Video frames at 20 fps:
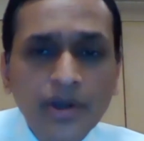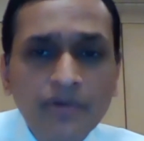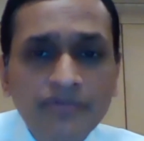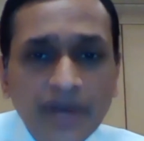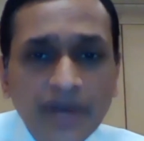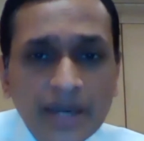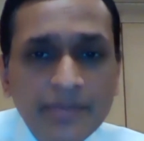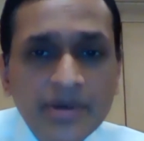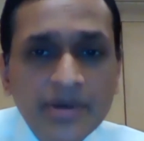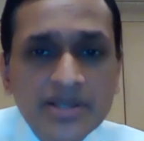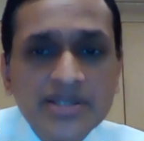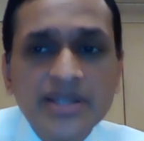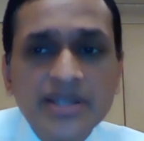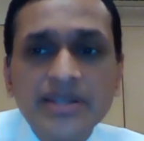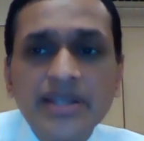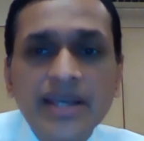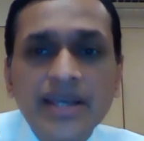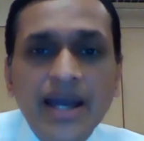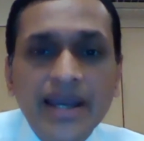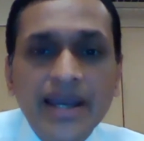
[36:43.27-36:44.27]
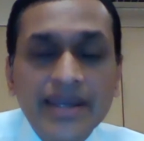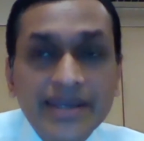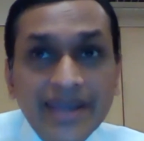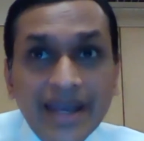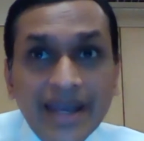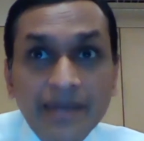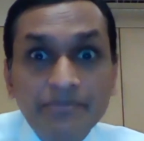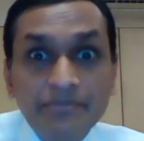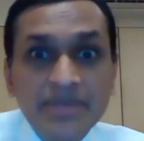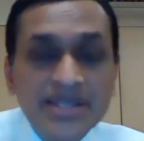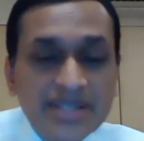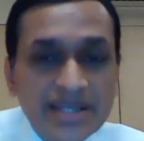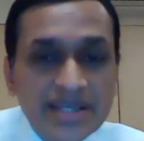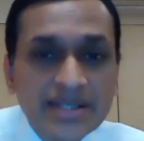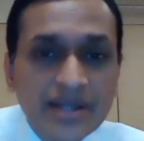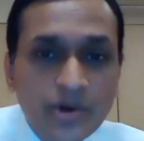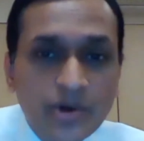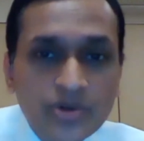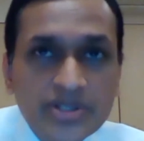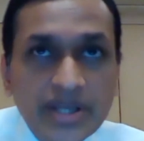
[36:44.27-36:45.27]
fibers in the eye can be
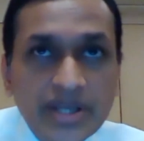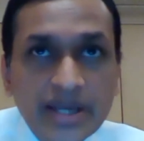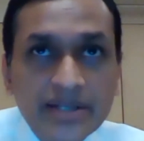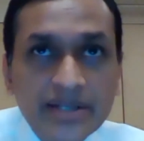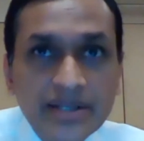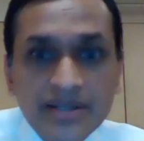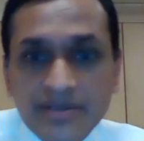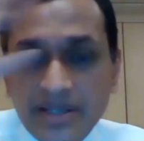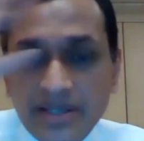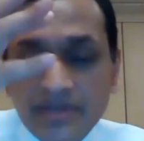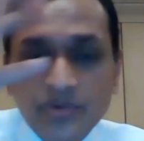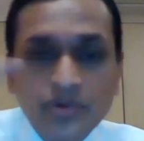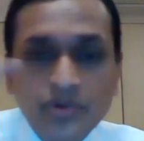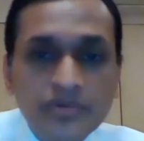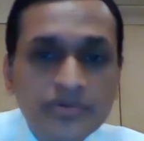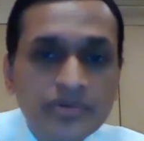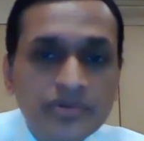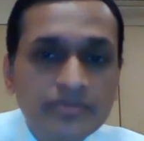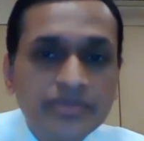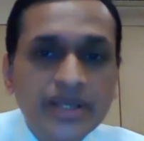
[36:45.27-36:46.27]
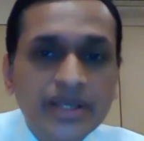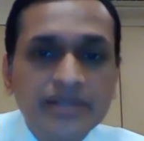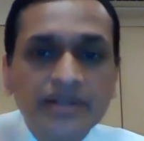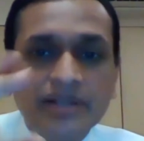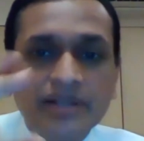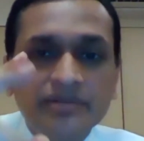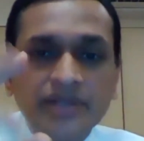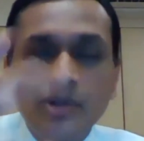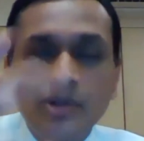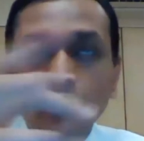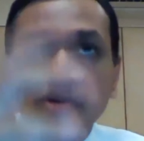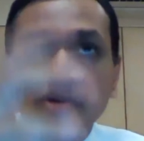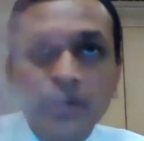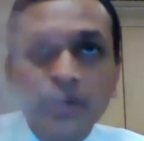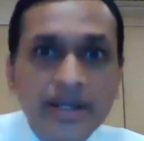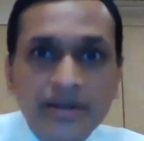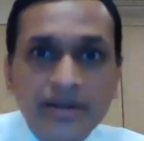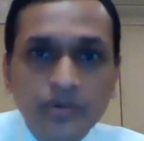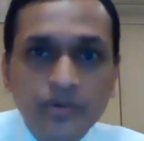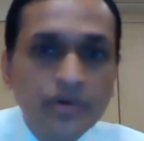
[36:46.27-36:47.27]
seen outside. They look
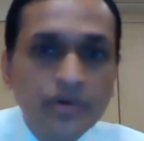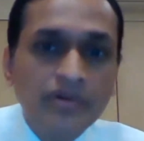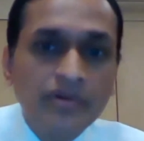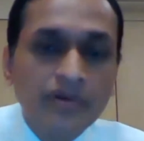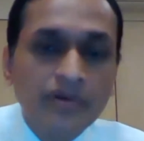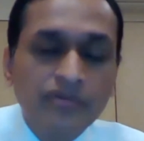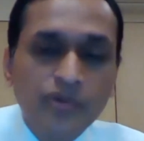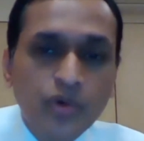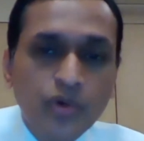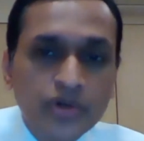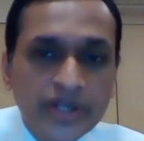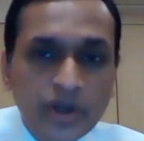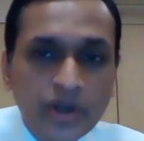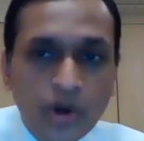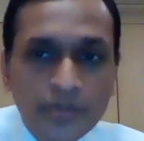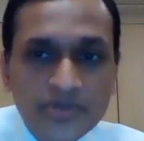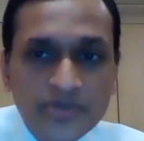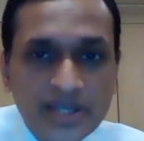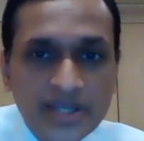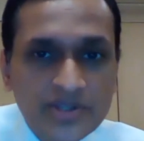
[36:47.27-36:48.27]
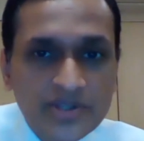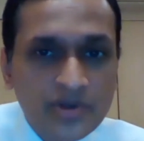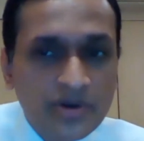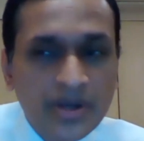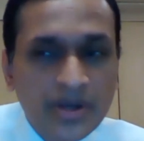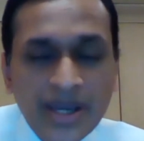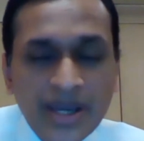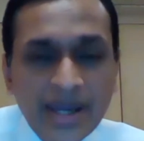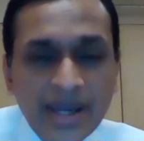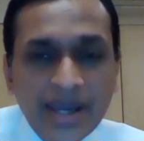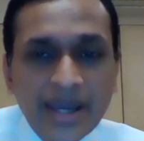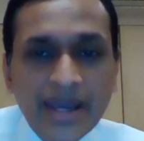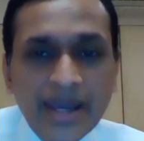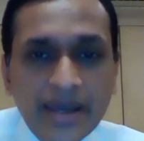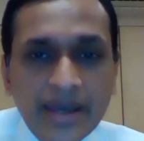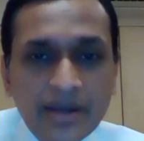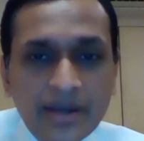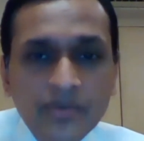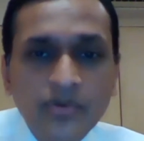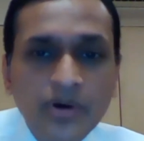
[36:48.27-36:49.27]
like floating objects or
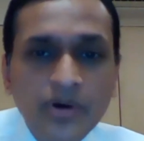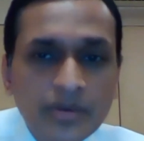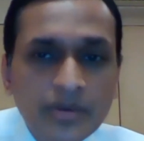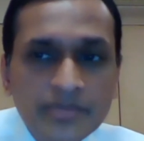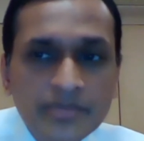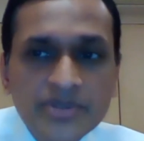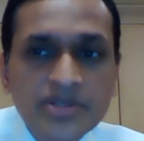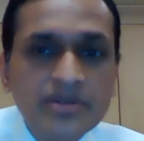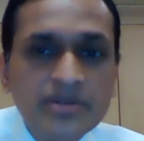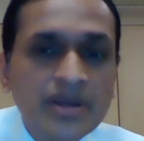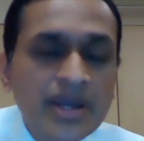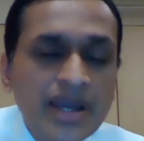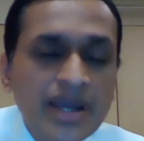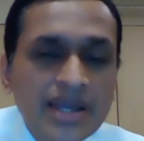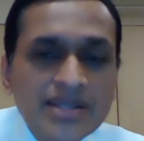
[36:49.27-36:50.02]
hair, worms.